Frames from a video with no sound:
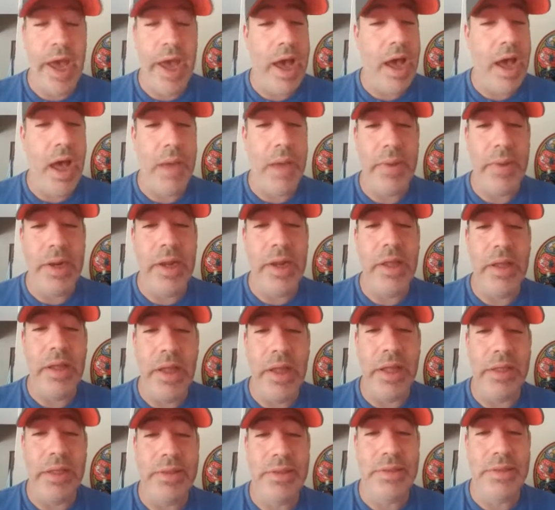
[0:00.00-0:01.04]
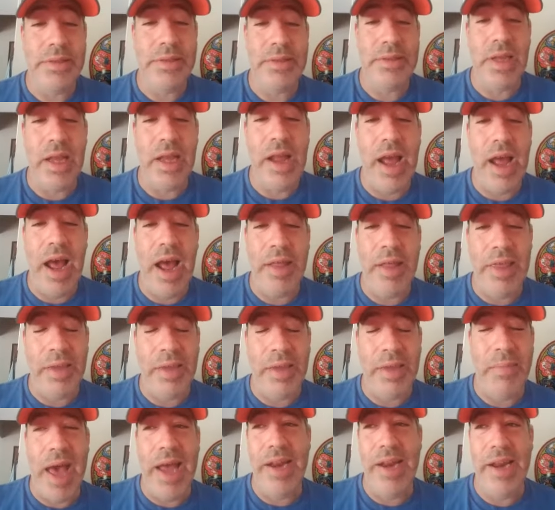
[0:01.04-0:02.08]
I mean, I think
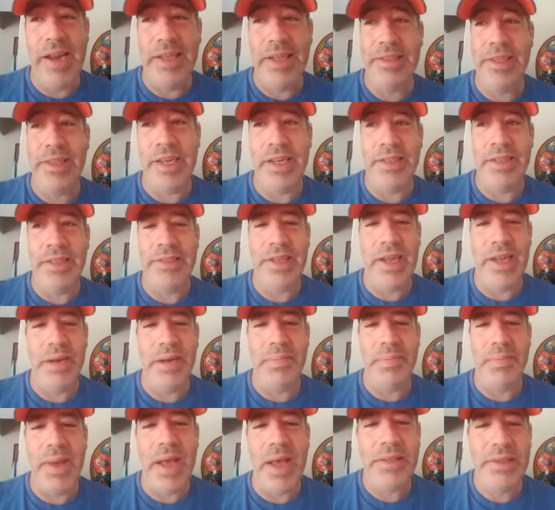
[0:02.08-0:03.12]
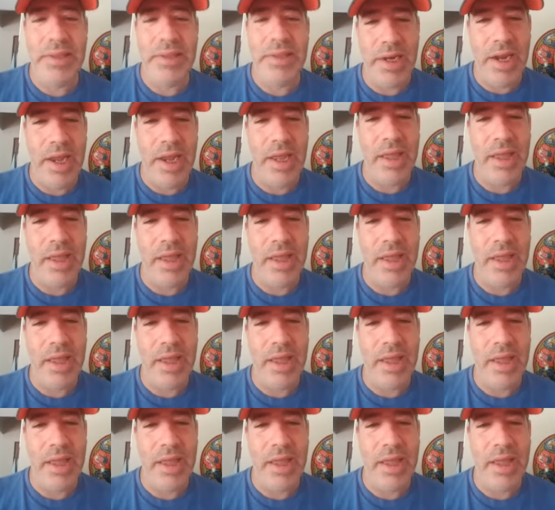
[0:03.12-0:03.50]
Matt Niskanen said it best today,